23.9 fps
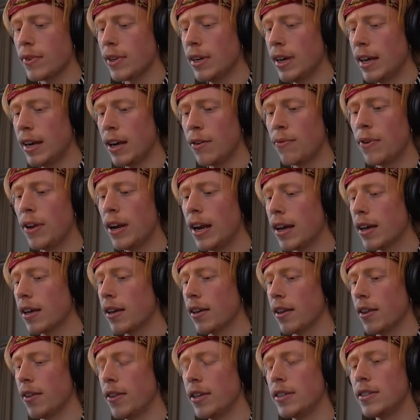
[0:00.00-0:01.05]
And I feel
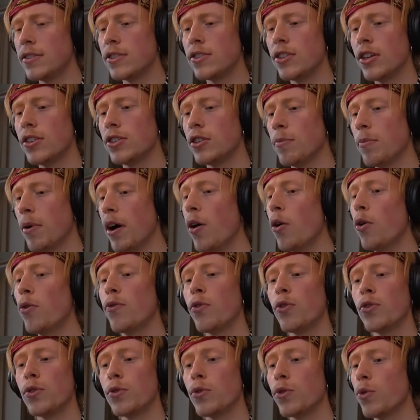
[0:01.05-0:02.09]
like this is such a
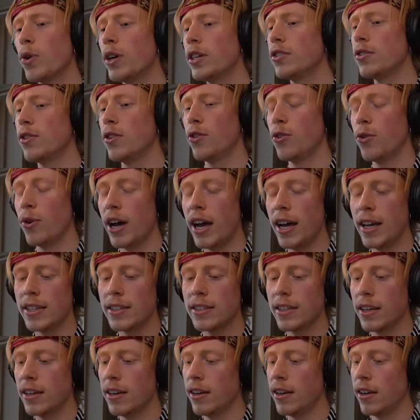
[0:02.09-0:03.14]
powerful question to
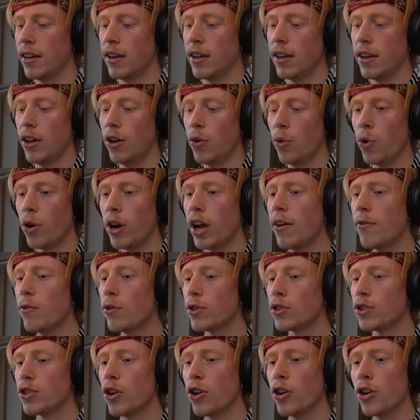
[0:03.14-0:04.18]
ask in whatever
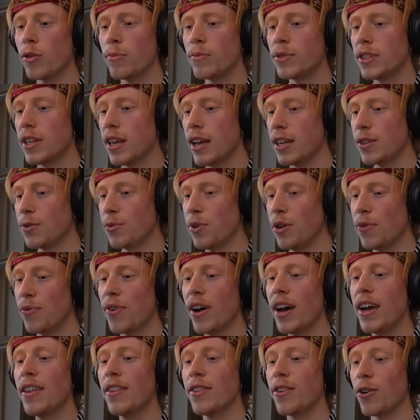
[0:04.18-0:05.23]
circumstance we
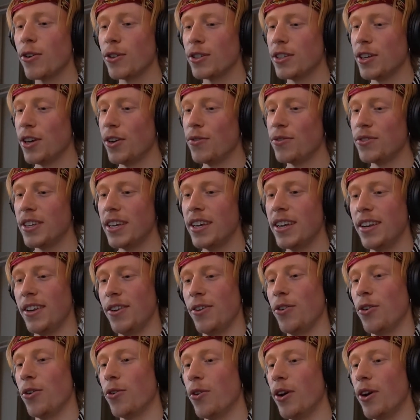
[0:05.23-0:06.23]
find ourselves in.